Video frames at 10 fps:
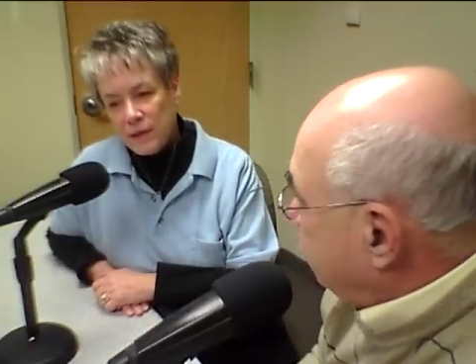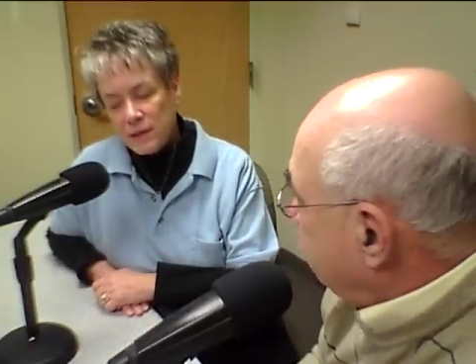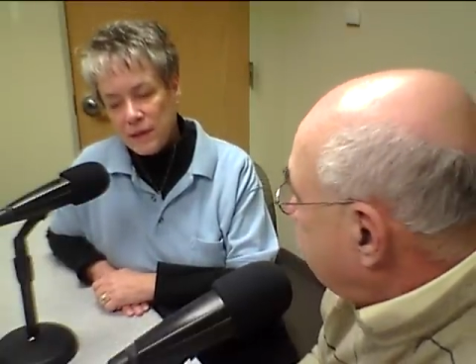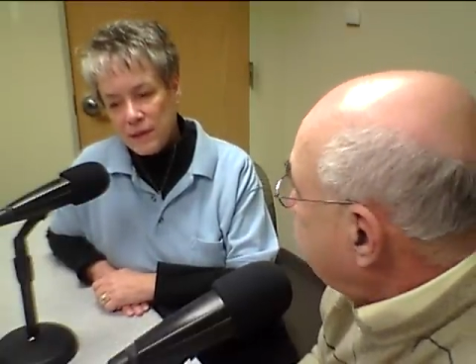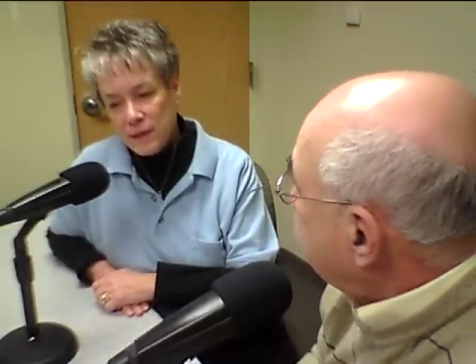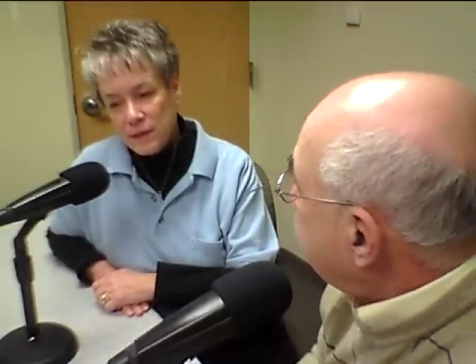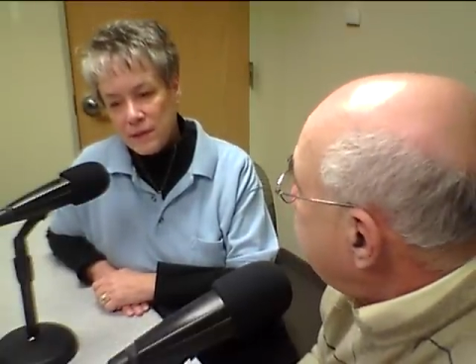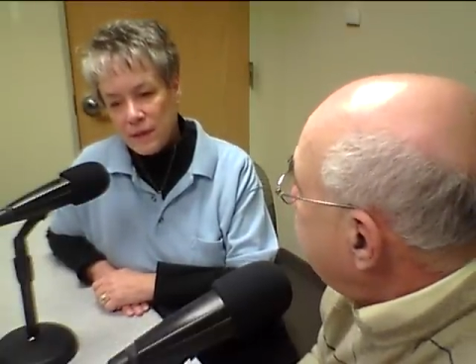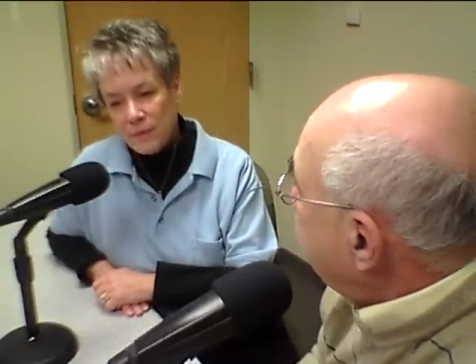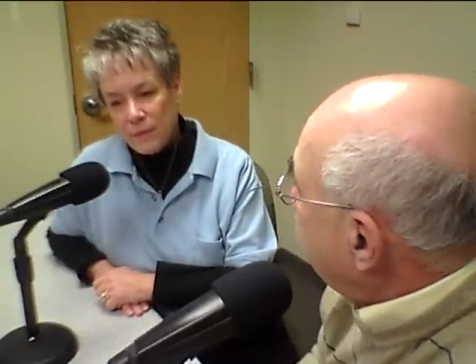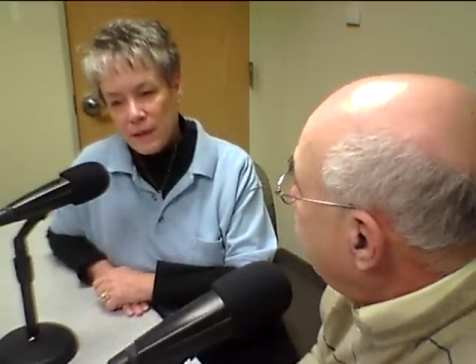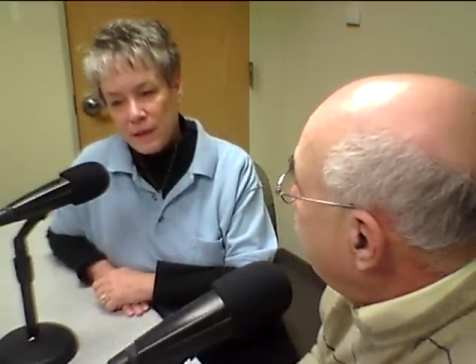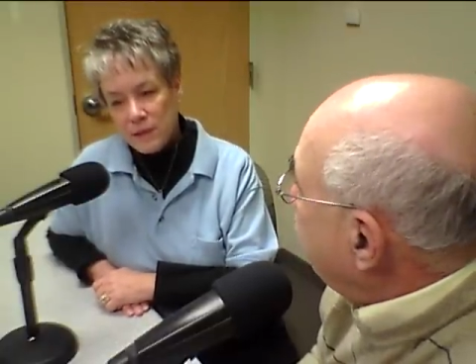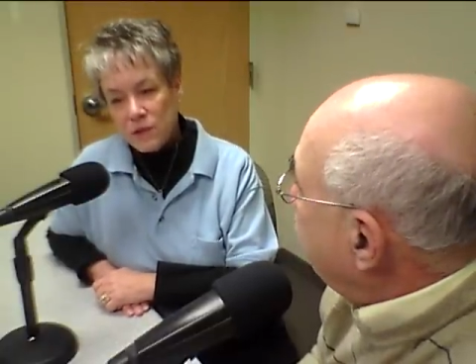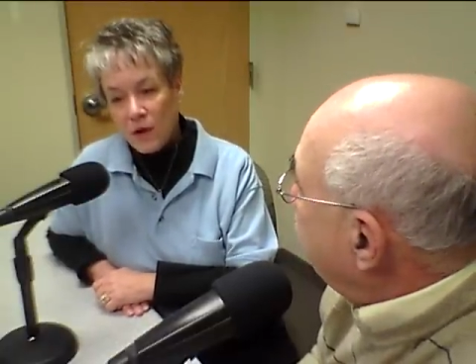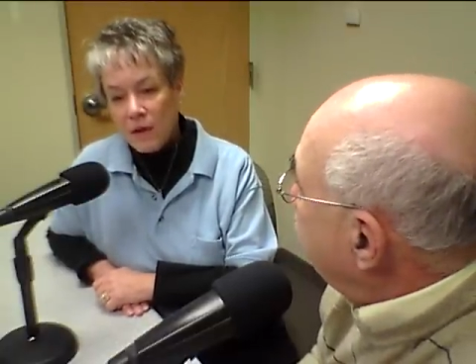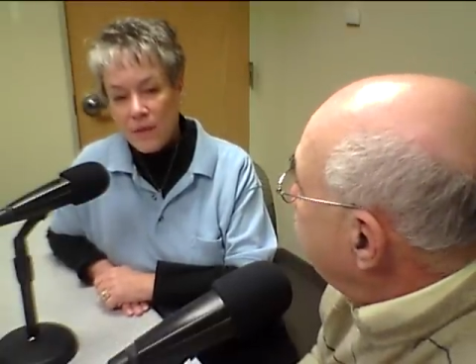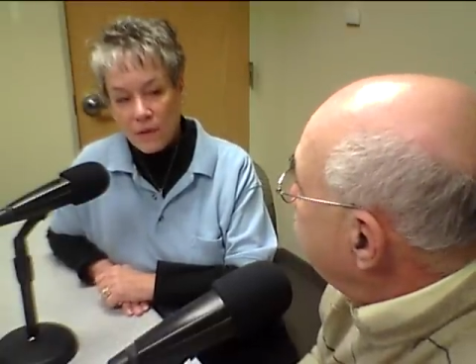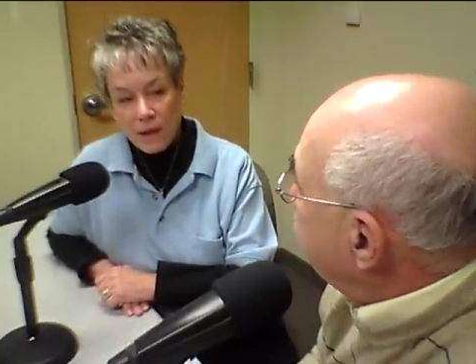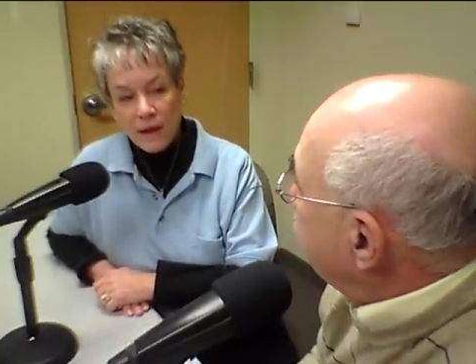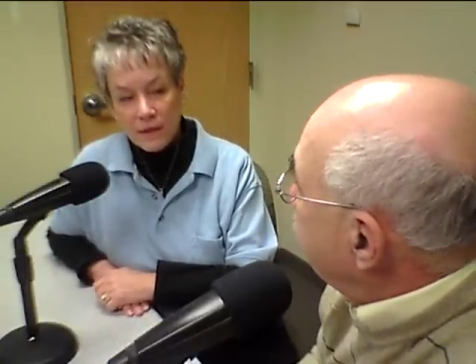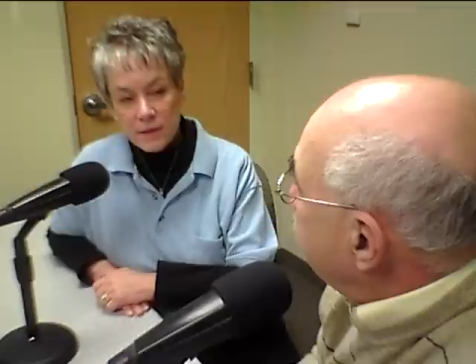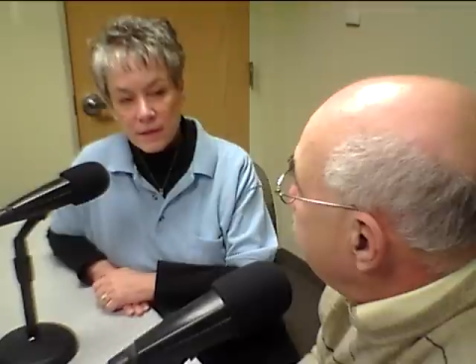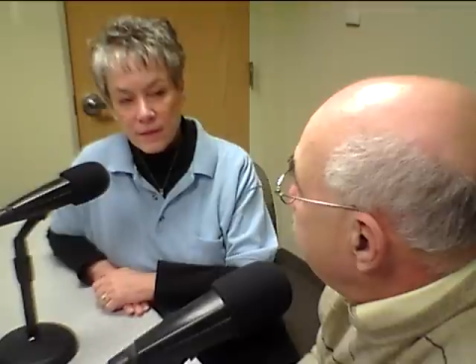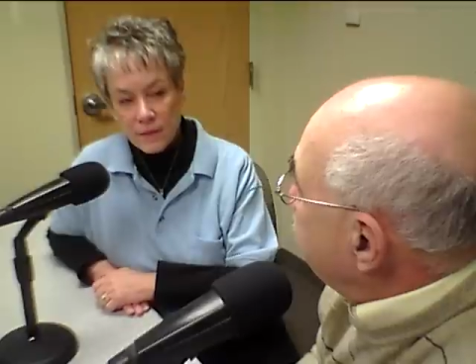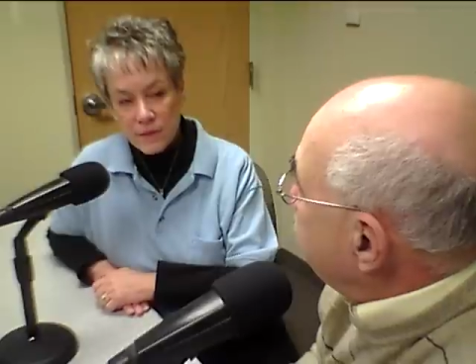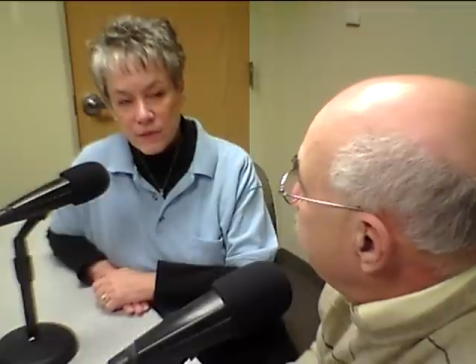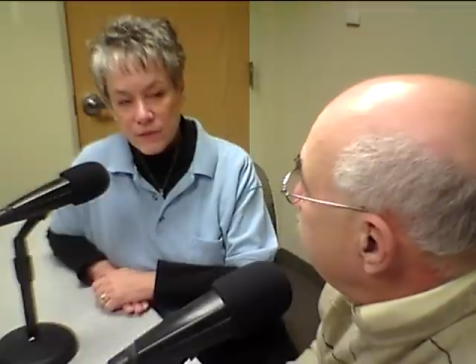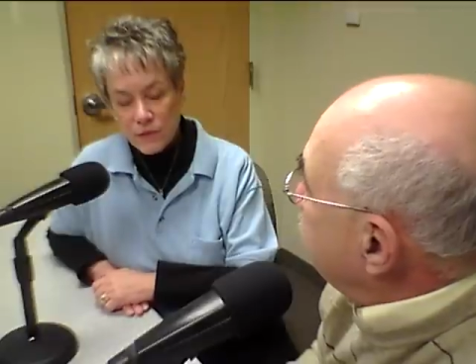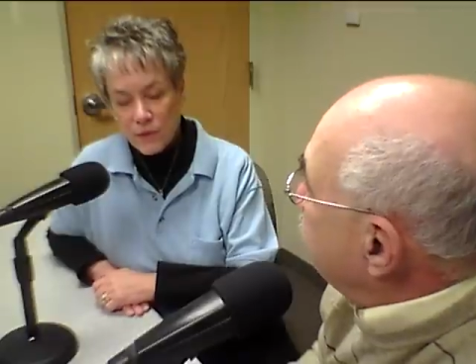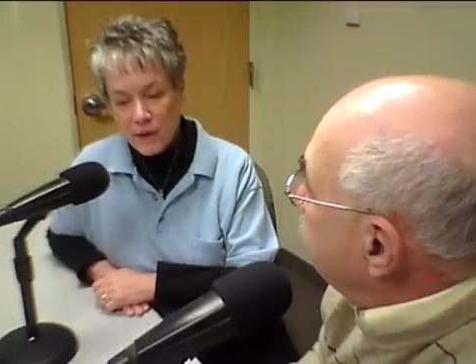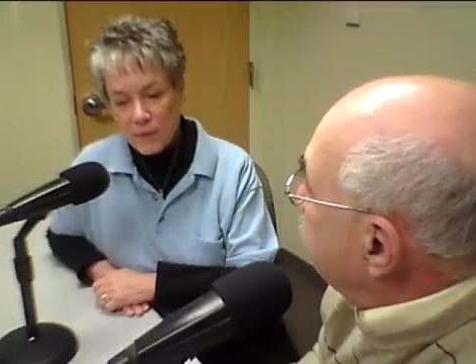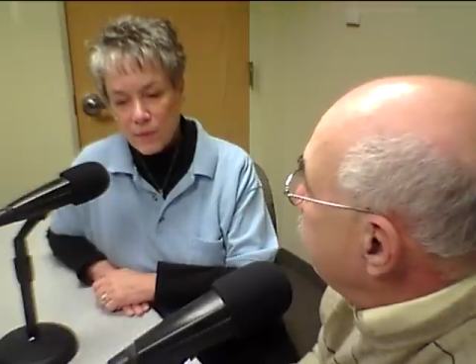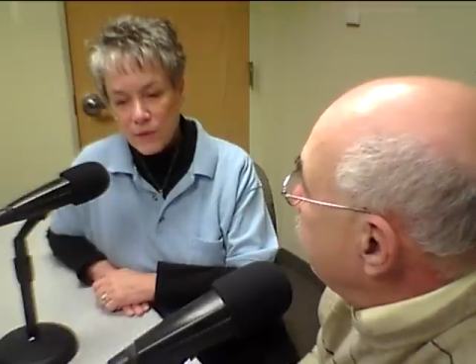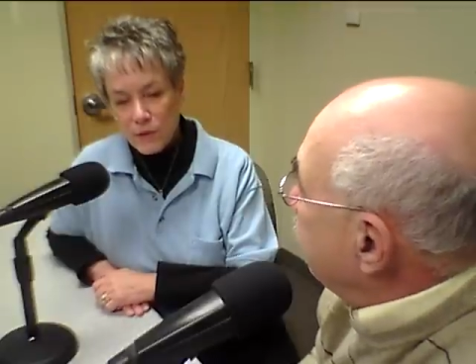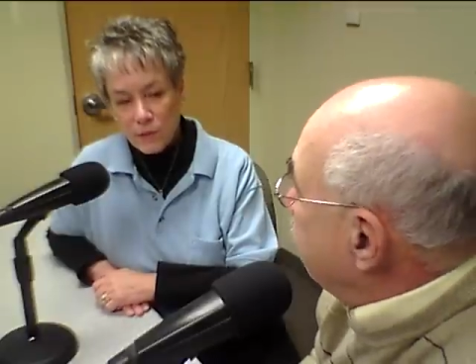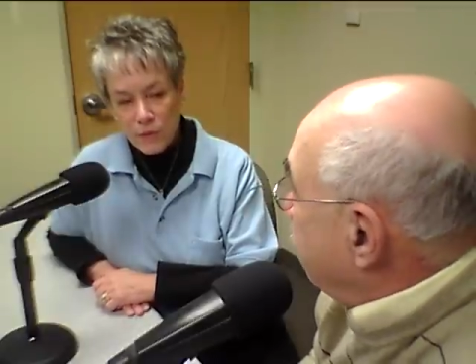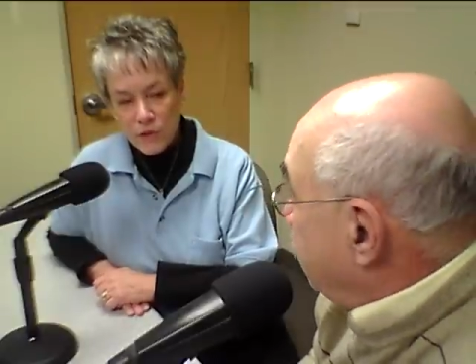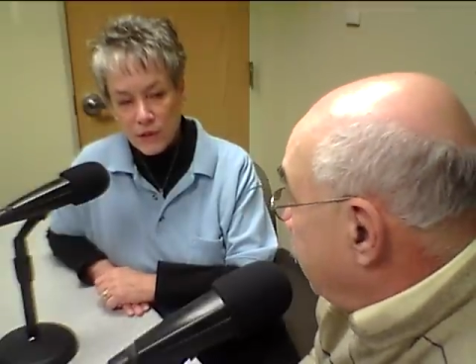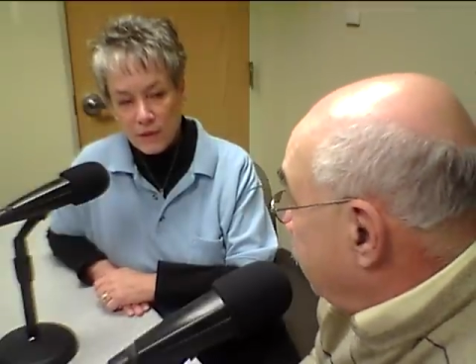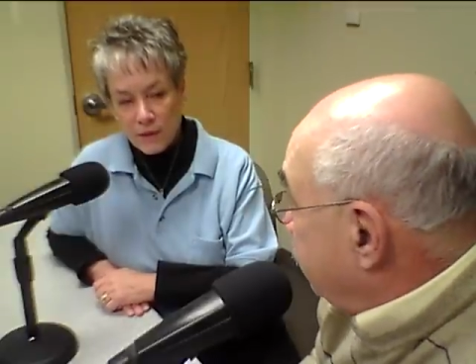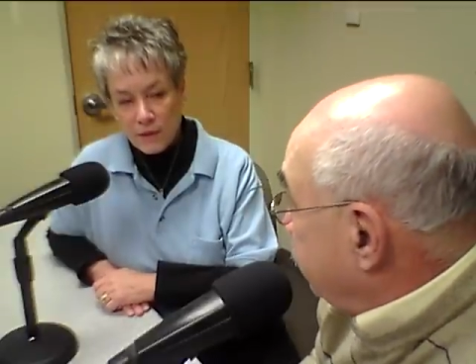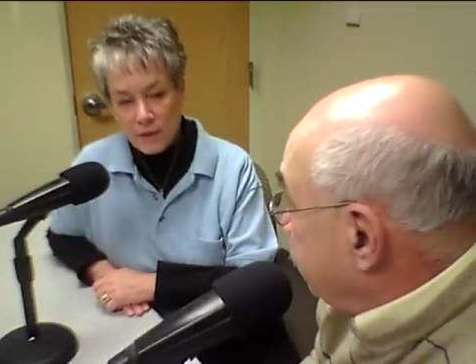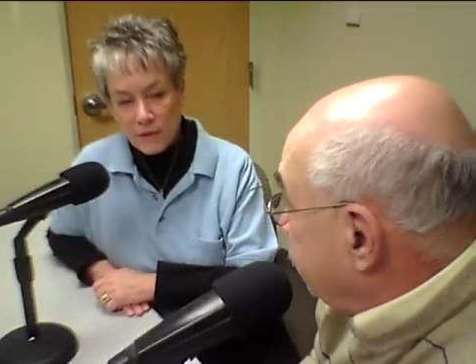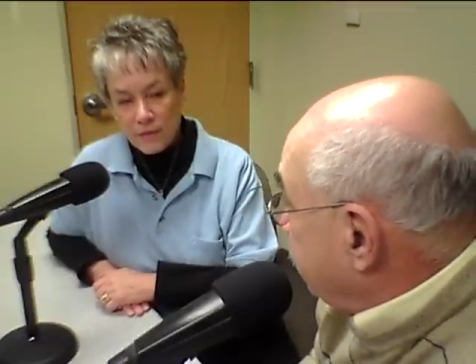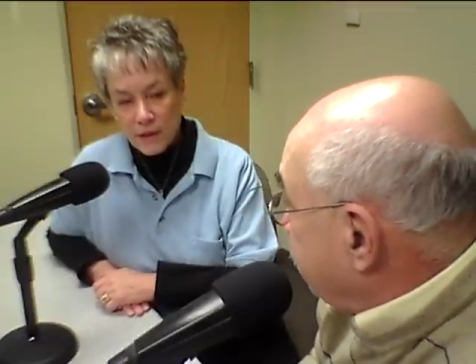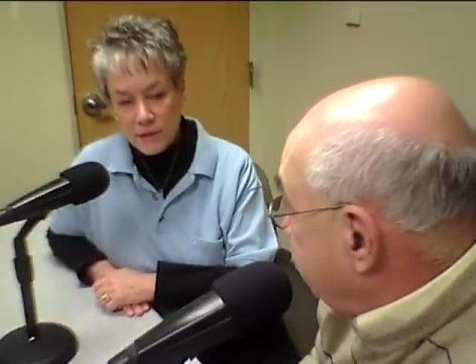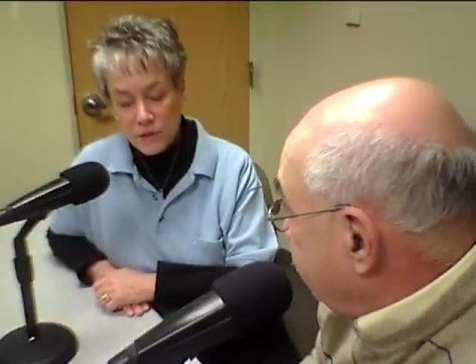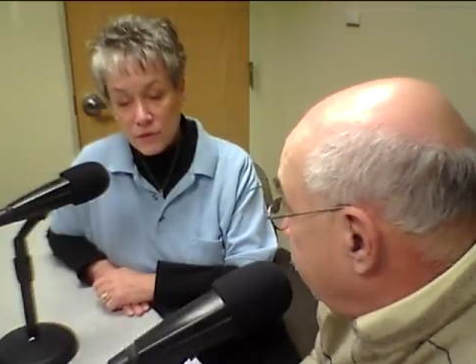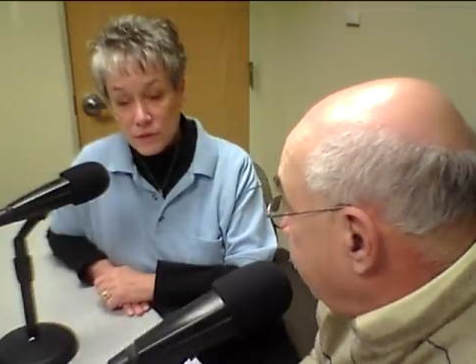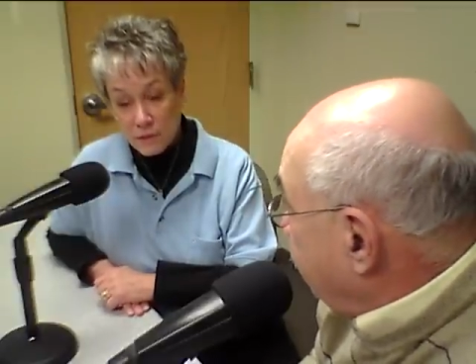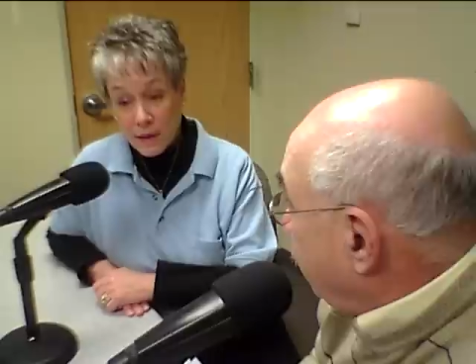It's it is um it is hard on their land to let these horses run on, and we do appreciate that they have let us use